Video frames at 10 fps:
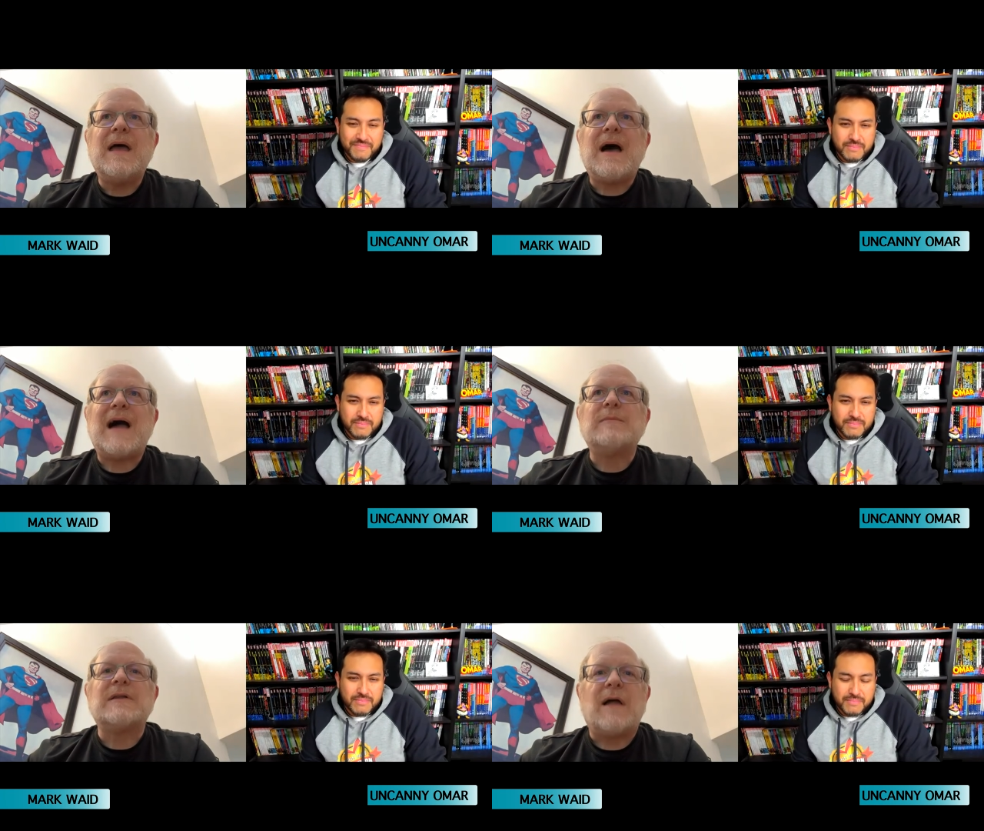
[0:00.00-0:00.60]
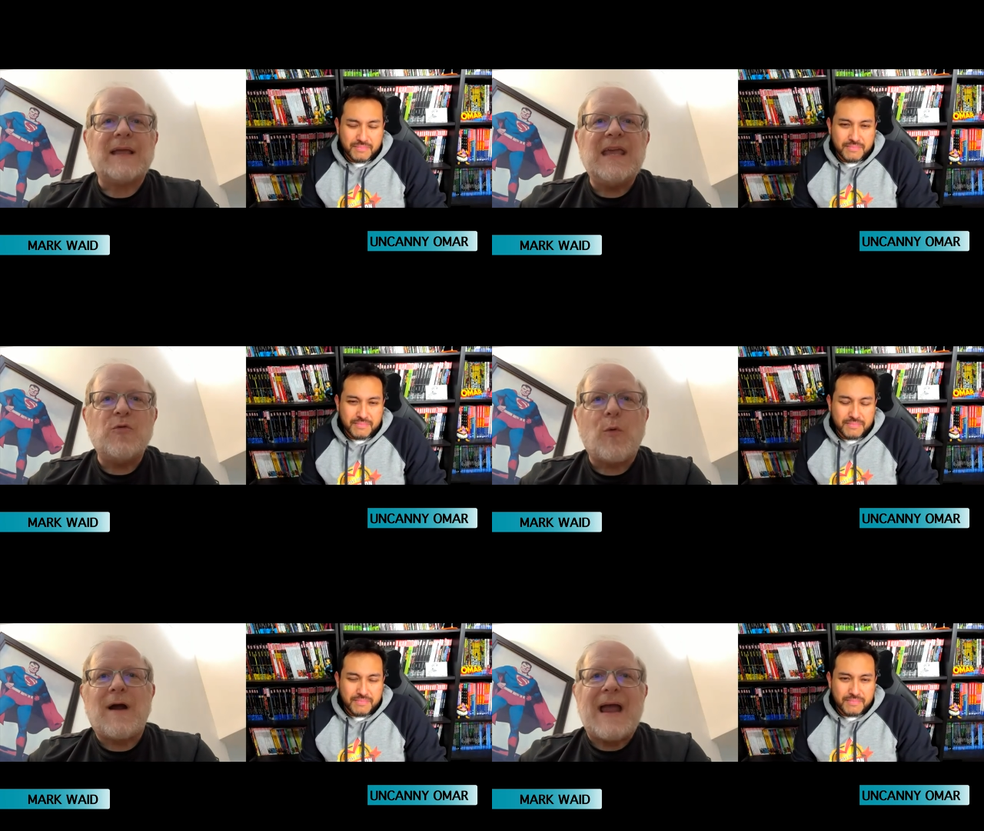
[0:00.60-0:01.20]
Speaker 1: I'm
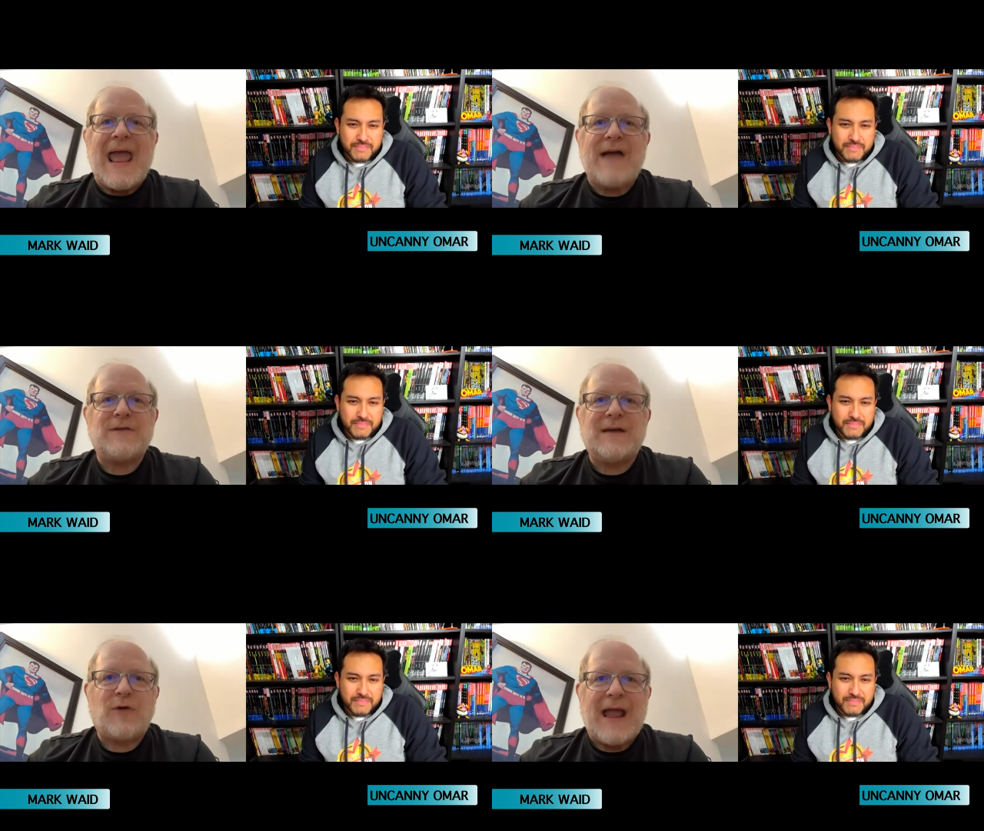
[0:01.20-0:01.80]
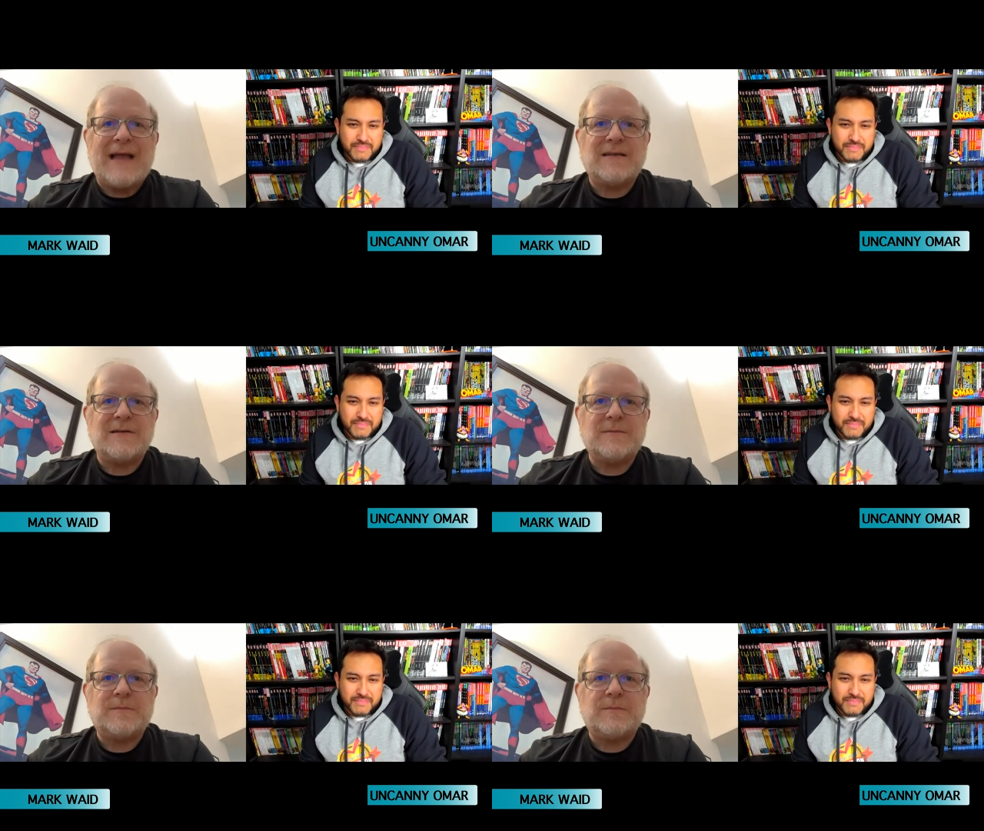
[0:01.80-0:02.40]
lucky where I haven't ever had
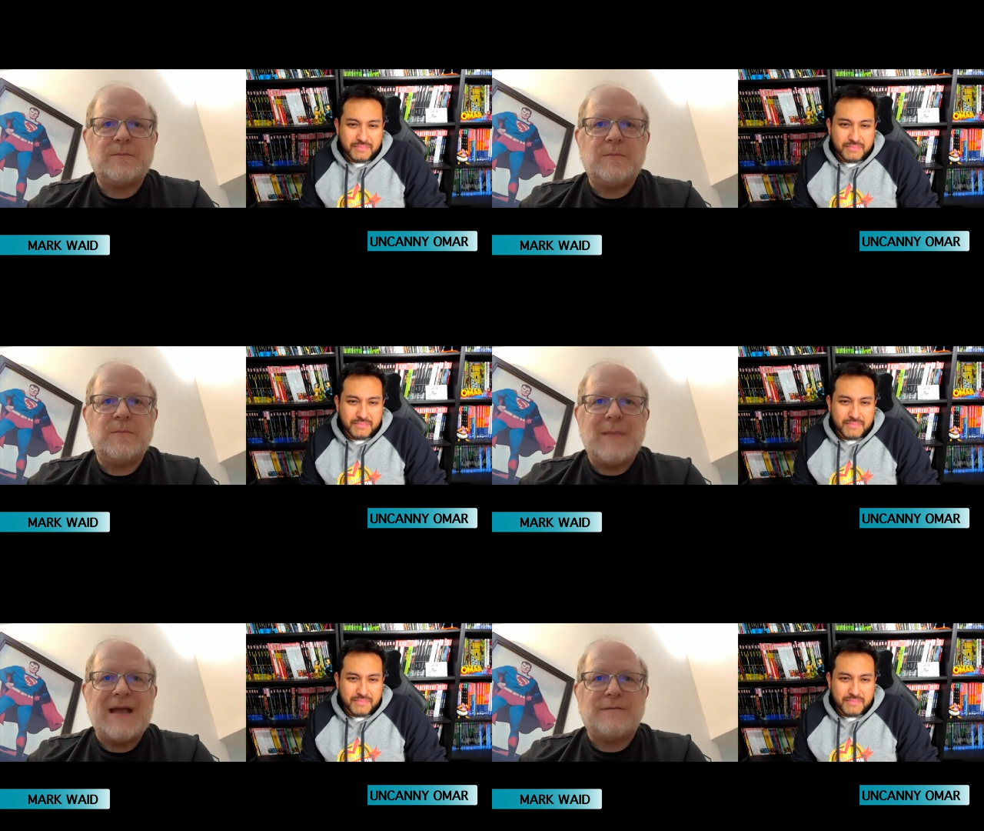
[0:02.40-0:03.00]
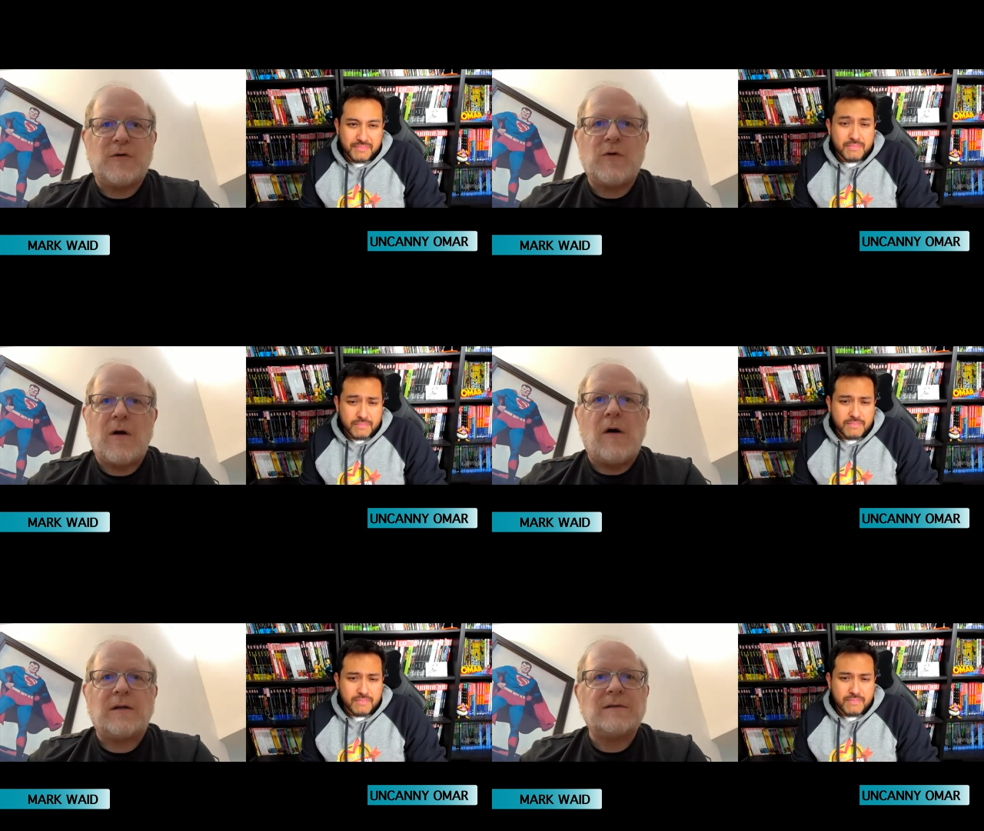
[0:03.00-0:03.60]
to make a phone
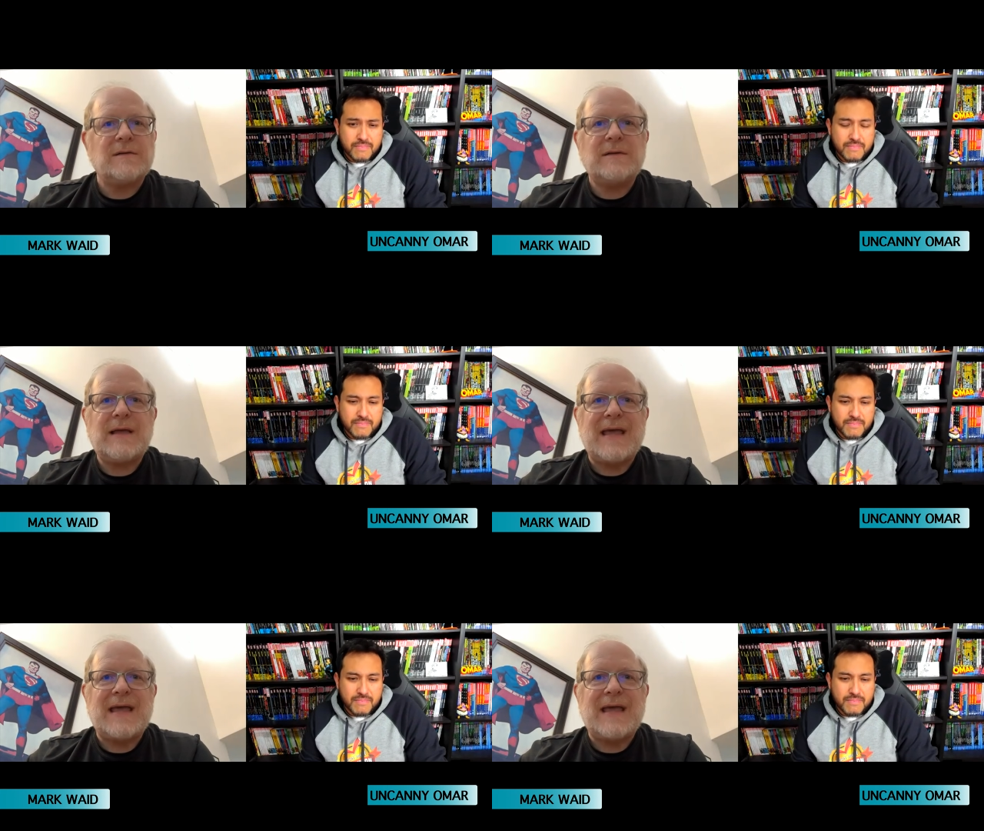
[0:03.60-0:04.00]
call.